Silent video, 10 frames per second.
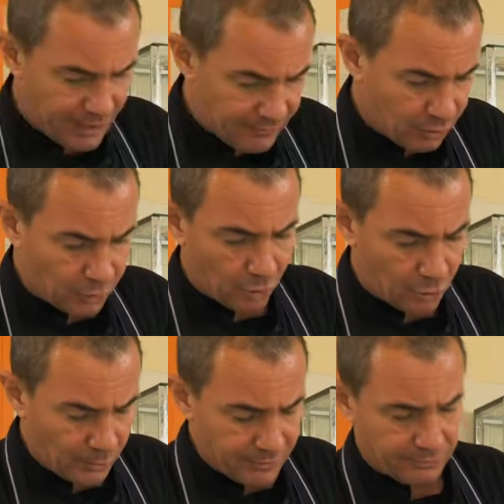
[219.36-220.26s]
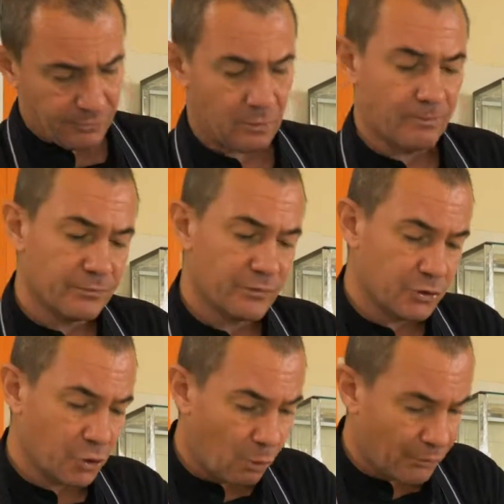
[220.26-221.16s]
flavour going all the way through.
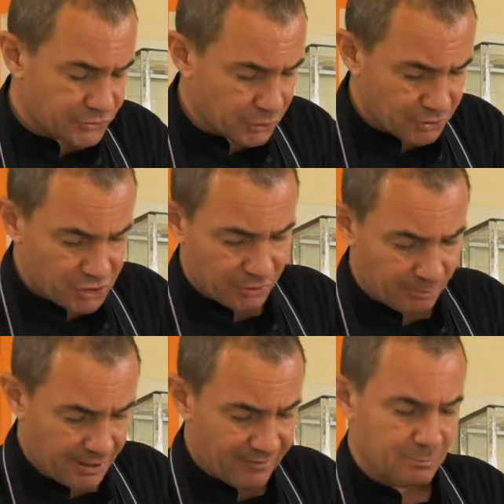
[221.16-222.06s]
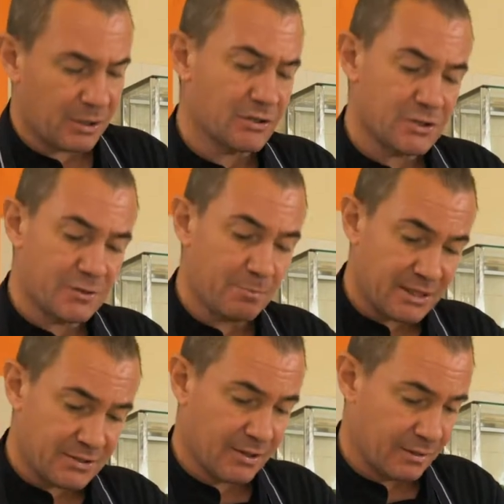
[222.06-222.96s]
You don't want too much of the pith because it's
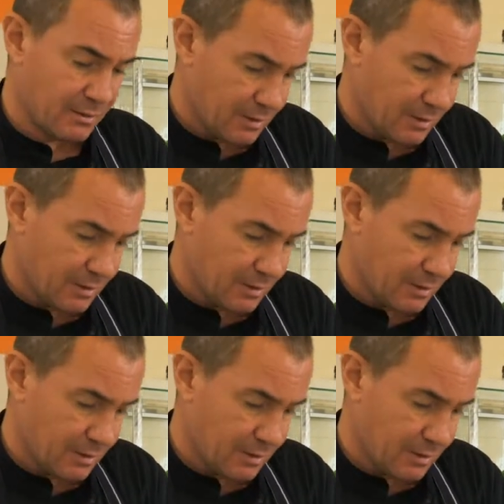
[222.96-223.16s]
bitter.